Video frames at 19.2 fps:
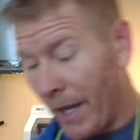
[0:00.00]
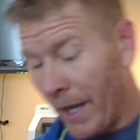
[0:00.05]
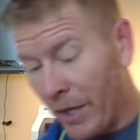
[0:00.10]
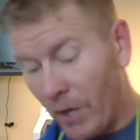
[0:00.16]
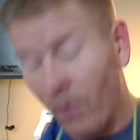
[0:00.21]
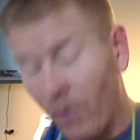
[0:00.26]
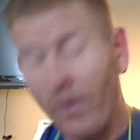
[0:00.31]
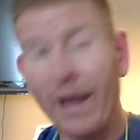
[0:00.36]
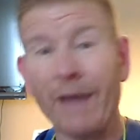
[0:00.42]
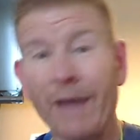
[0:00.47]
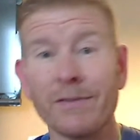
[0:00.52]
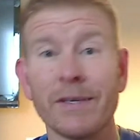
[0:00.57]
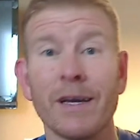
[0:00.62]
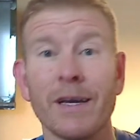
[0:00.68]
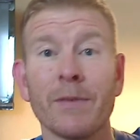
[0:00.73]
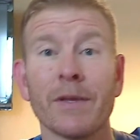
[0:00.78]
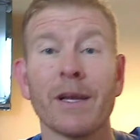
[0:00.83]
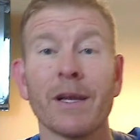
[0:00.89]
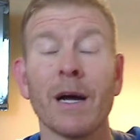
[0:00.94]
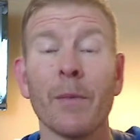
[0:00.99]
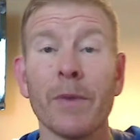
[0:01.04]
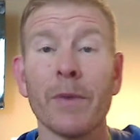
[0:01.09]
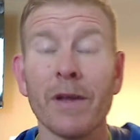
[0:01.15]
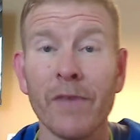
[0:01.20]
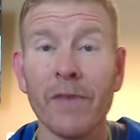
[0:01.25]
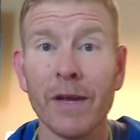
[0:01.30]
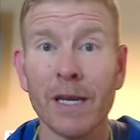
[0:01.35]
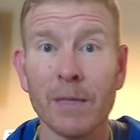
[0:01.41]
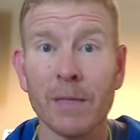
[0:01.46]
and you don't have to hit the
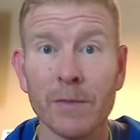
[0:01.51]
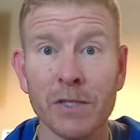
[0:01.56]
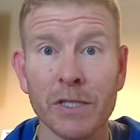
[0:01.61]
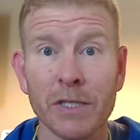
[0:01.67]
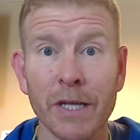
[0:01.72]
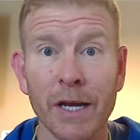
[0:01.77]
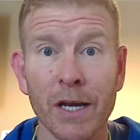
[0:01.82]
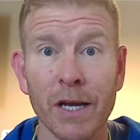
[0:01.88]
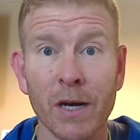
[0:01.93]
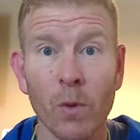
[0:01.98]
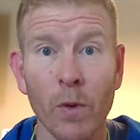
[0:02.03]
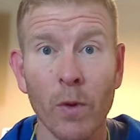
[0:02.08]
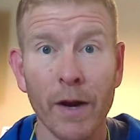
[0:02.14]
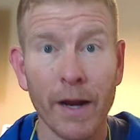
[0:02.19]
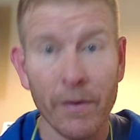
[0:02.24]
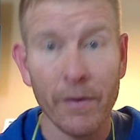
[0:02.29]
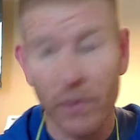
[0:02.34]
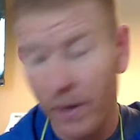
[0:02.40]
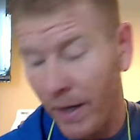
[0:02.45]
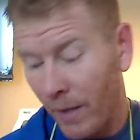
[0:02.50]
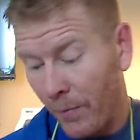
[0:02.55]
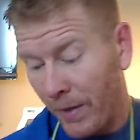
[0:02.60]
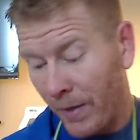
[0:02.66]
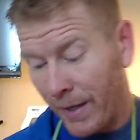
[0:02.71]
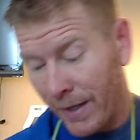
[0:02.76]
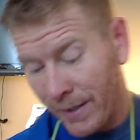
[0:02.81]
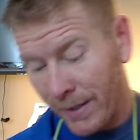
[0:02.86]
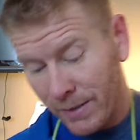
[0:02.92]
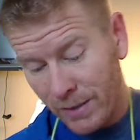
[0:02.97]
company vending machine or whatever, end up
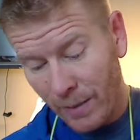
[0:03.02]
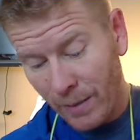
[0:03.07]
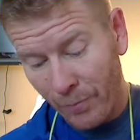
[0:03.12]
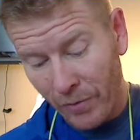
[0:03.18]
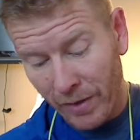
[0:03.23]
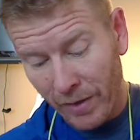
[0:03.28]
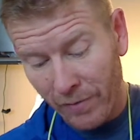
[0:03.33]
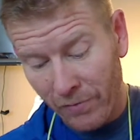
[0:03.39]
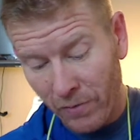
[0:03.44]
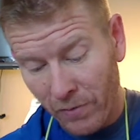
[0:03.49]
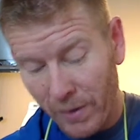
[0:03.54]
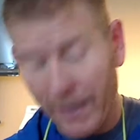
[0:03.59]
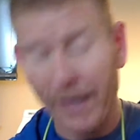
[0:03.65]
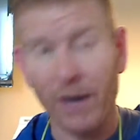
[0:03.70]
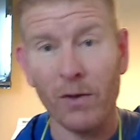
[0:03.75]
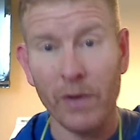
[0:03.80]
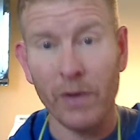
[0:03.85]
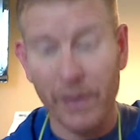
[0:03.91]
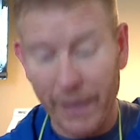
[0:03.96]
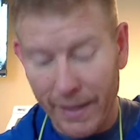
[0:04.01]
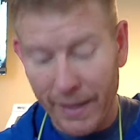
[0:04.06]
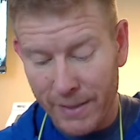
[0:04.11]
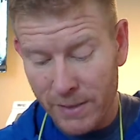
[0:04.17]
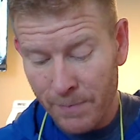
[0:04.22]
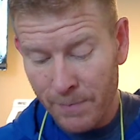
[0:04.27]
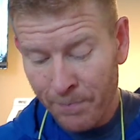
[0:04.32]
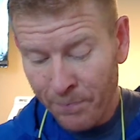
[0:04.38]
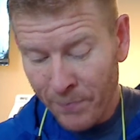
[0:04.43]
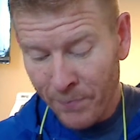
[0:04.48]
eating something for not only that
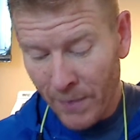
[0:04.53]
is